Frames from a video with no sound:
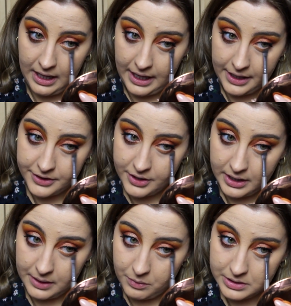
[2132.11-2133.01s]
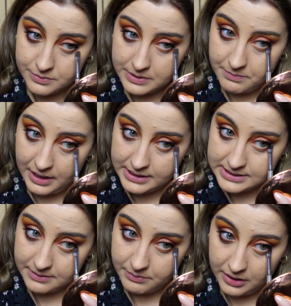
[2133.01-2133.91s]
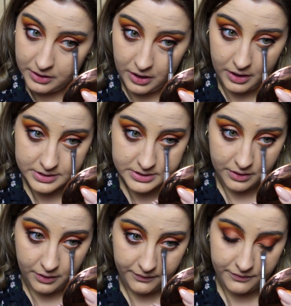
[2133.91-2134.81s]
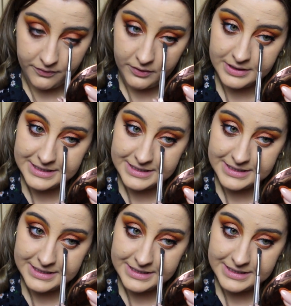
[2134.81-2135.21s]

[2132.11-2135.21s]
I thought it was reminding me a lot of